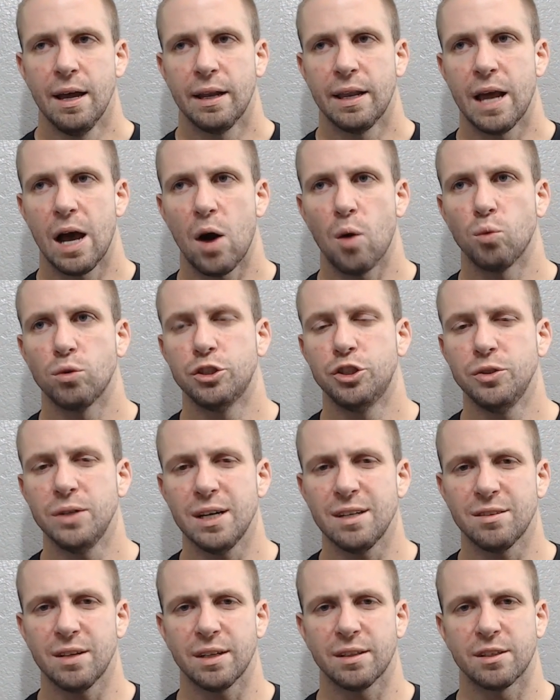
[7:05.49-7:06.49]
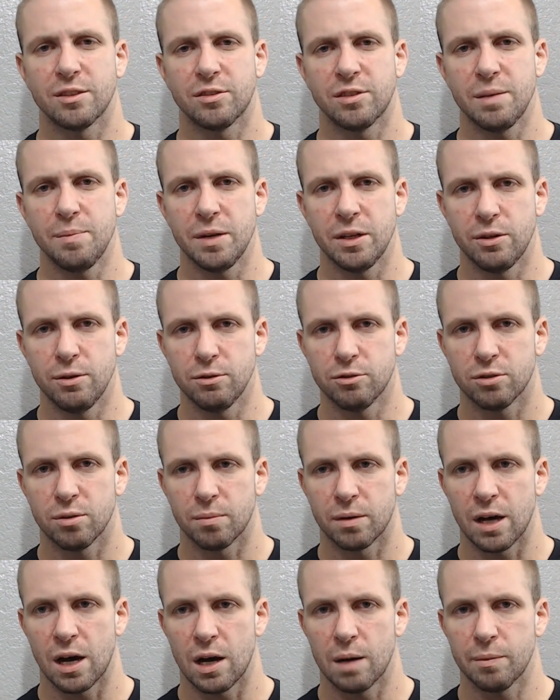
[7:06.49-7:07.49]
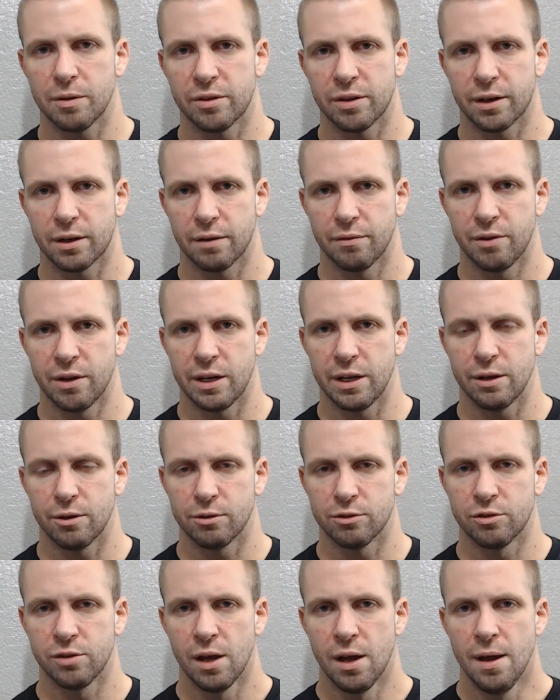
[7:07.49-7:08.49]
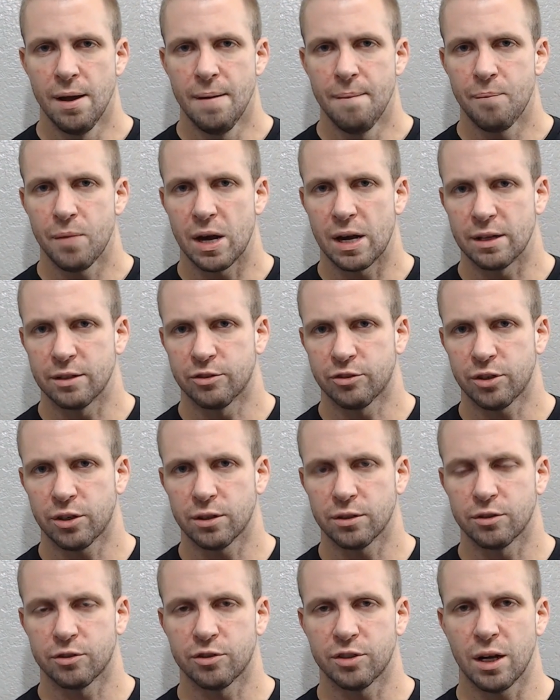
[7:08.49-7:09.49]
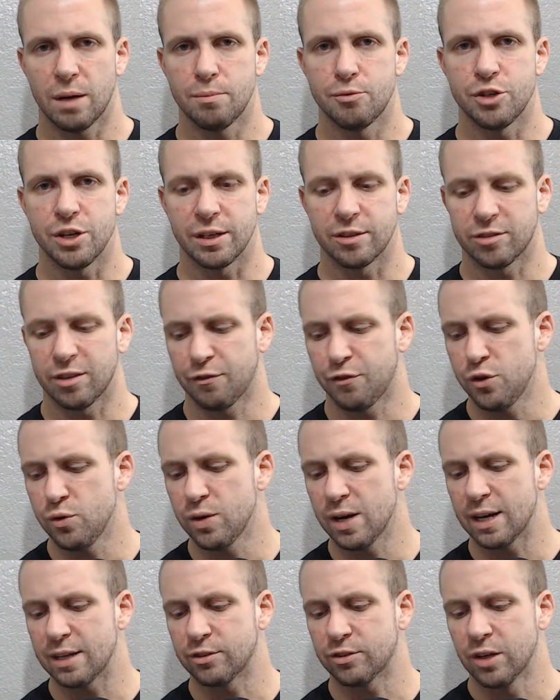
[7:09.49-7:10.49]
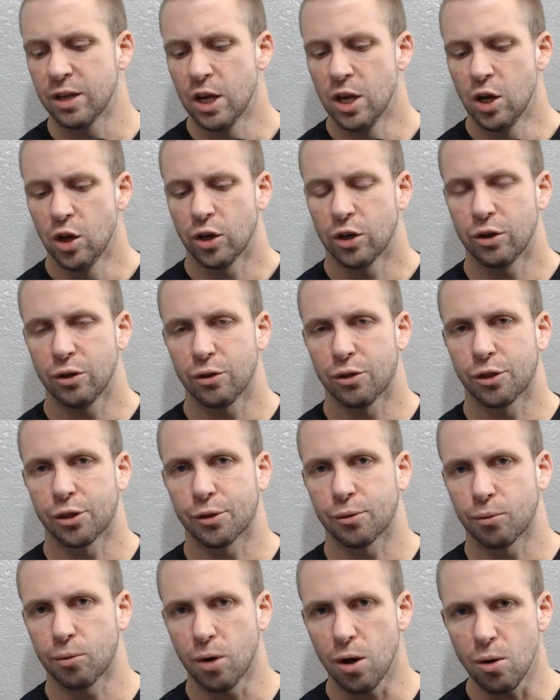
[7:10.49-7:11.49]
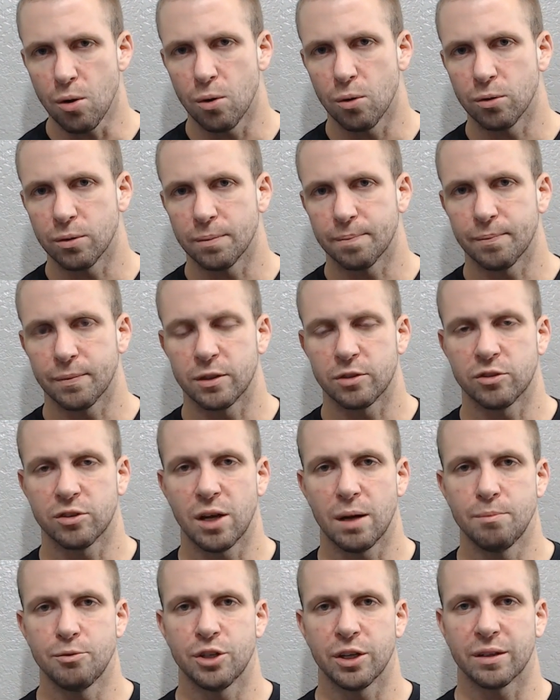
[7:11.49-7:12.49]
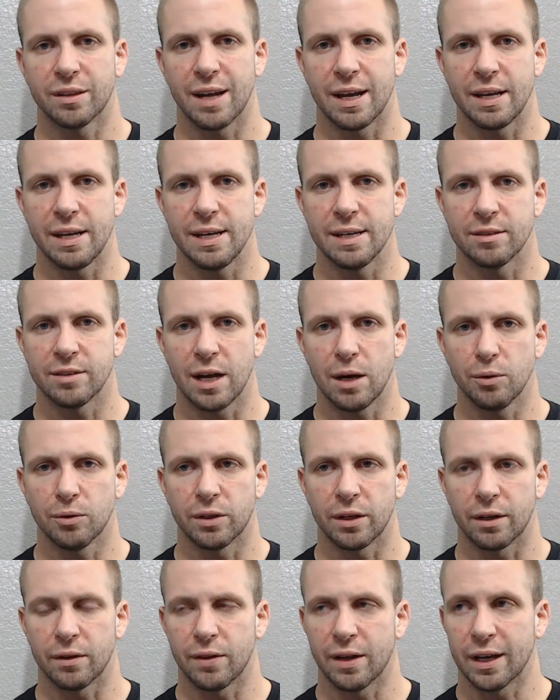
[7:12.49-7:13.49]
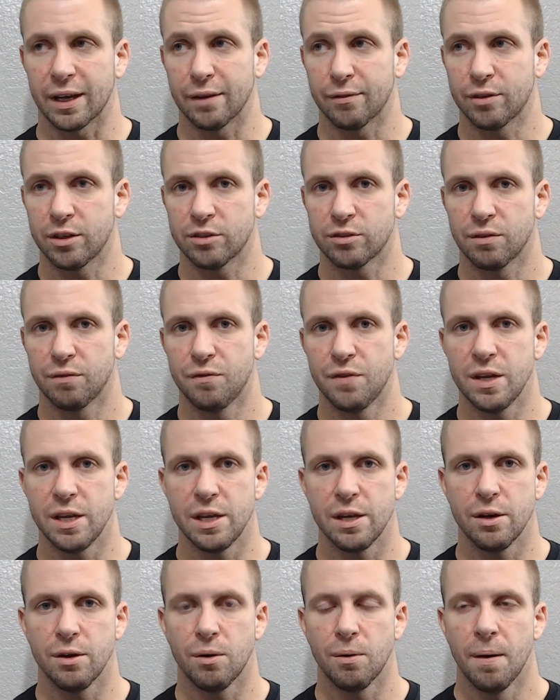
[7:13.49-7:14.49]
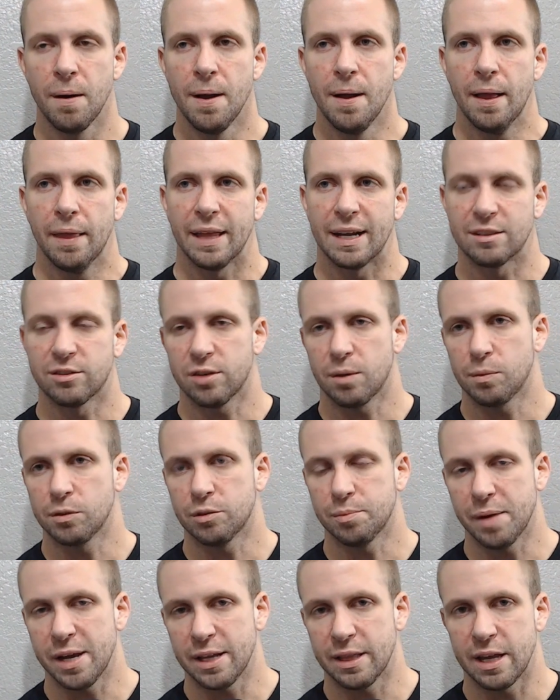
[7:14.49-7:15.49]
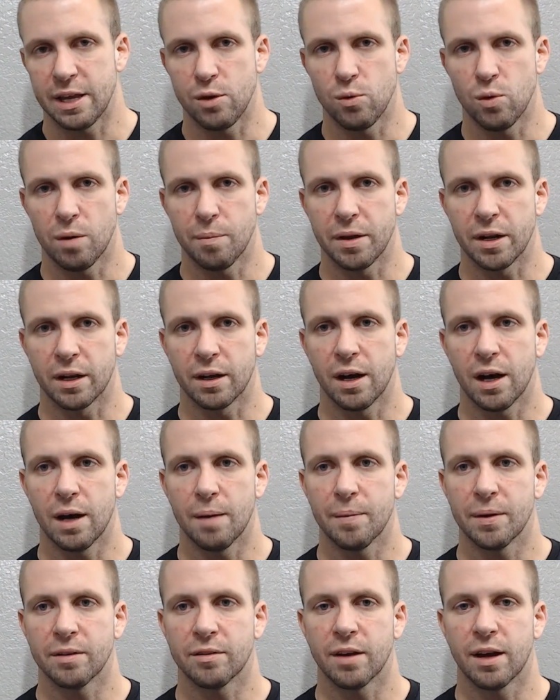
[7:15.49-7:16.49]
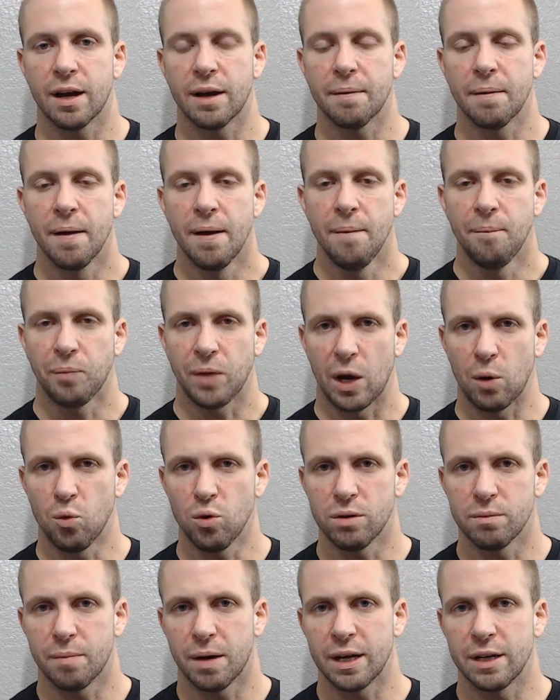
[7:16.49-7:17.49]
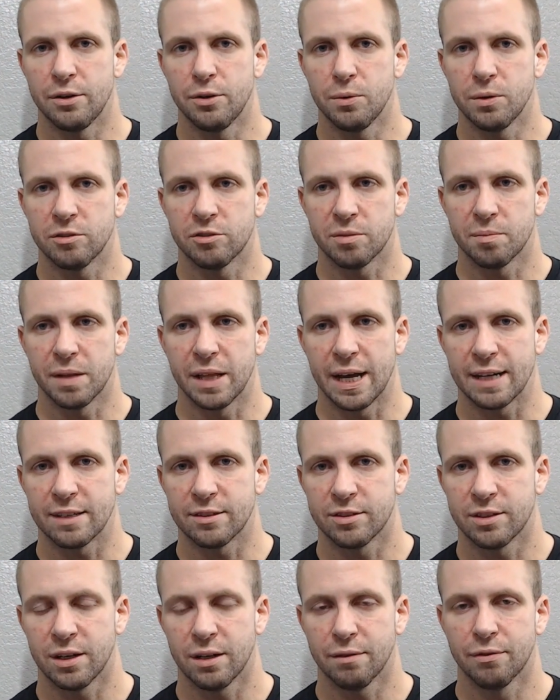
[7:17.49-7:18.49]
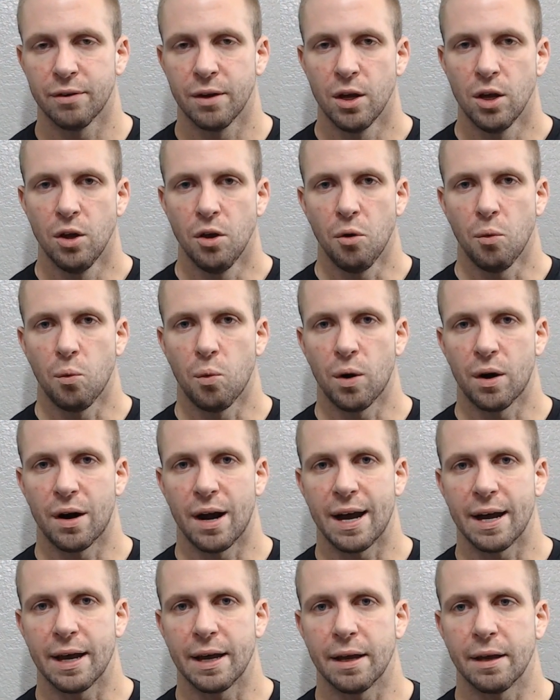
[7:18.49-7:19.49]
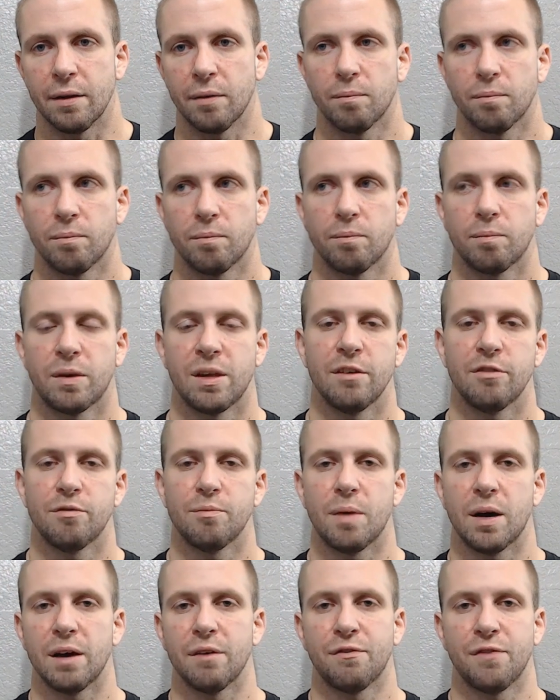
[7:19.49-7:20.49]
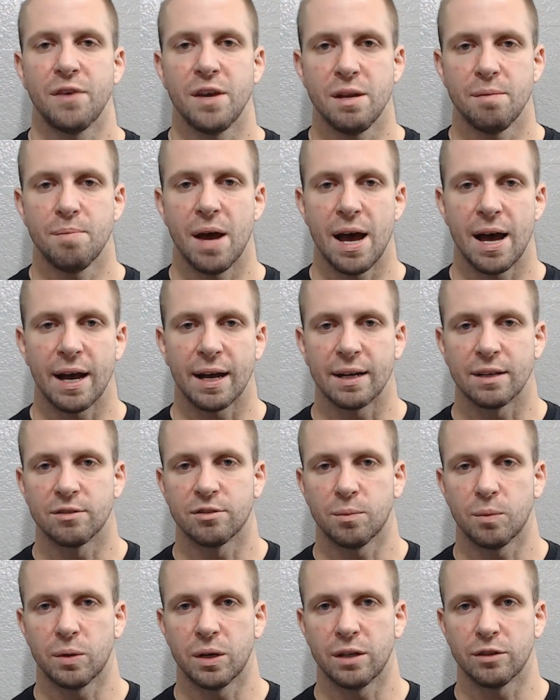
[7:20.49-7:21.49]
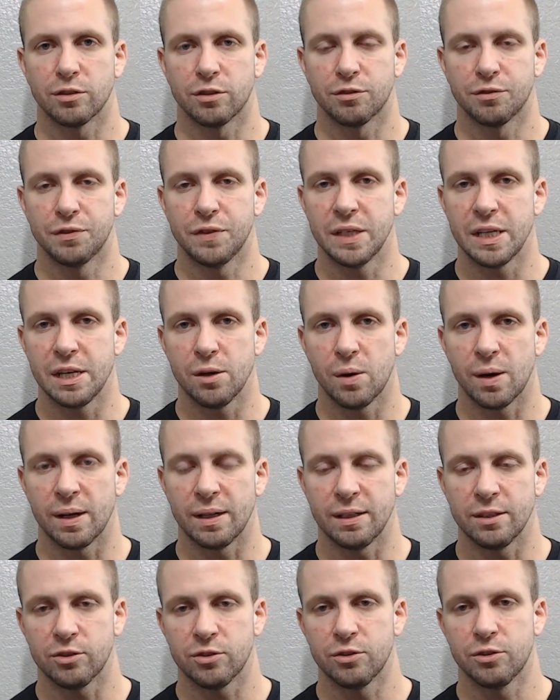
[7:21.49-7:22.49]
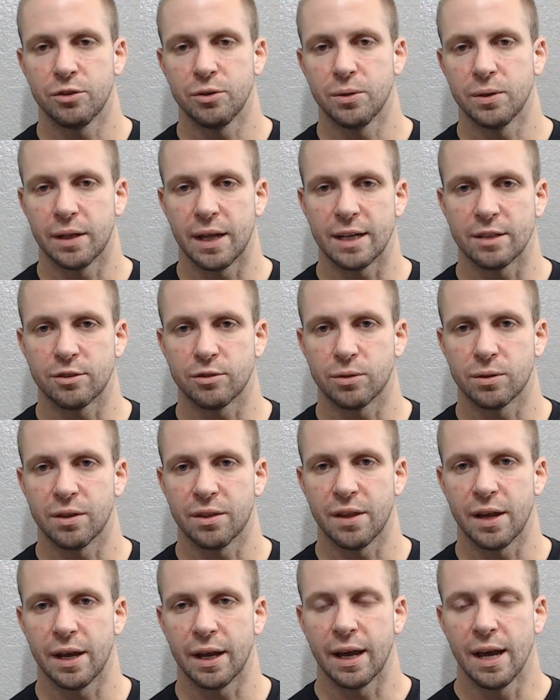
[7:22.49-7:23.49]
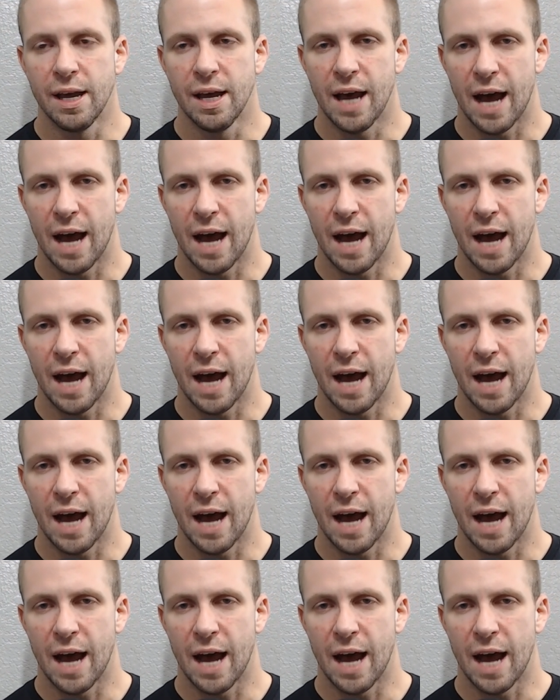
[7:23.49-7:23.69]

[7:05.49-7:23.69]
Now, would you guys like to see me do some commentary videos on certain subjects? If you guys could throw subject ideas out there, like if there's a video that someone's made that you want me to comment on, I wouldn't mind doing some of that stuff where I give my feedback on someone else's video, I listen to it and that sort of thing.